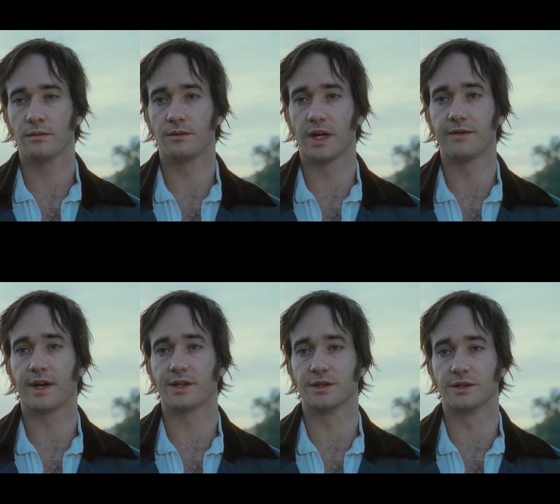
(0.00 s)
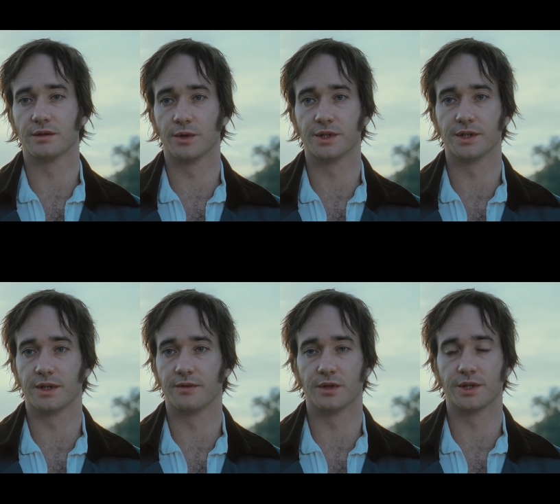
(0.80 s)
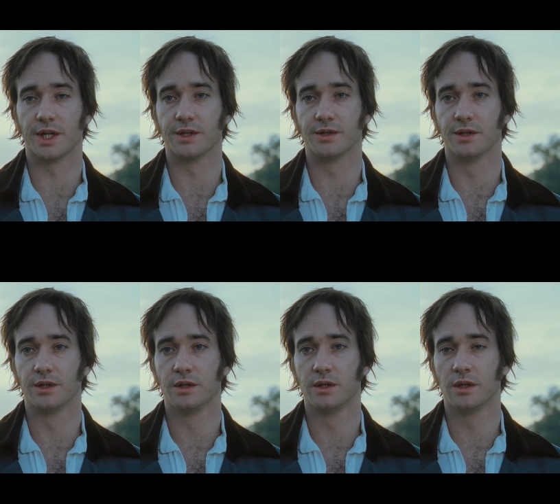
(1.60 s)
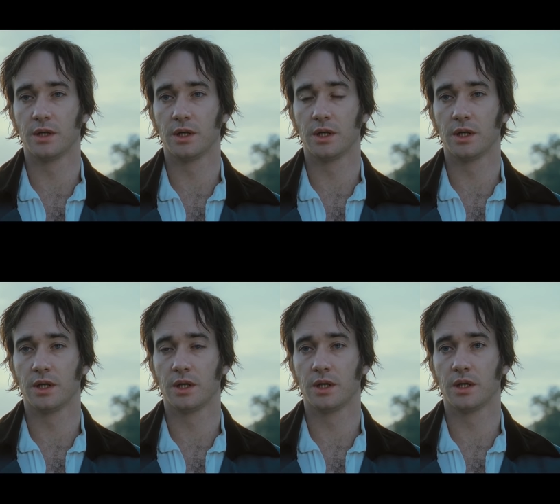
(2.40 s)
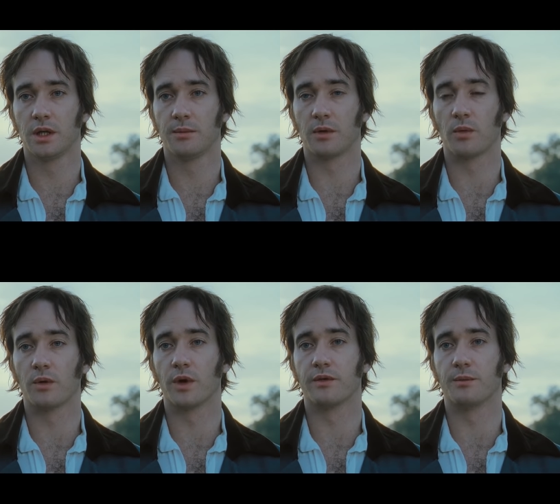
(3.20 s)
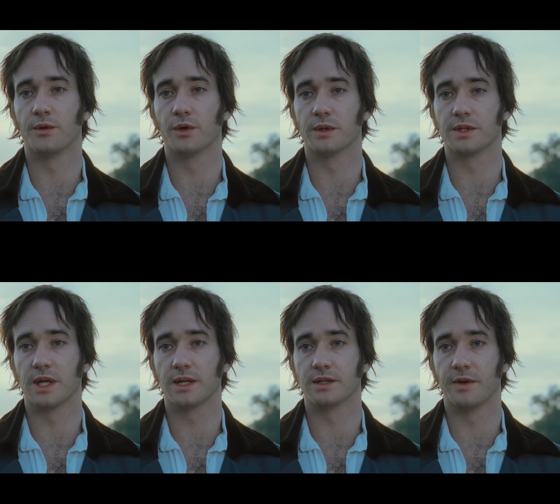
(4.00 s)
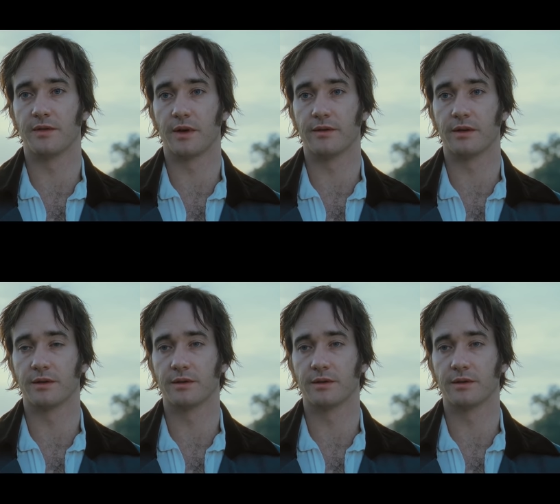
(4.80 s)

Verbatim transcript: My affections and wishes have not changed. But one word from you will silence me forever.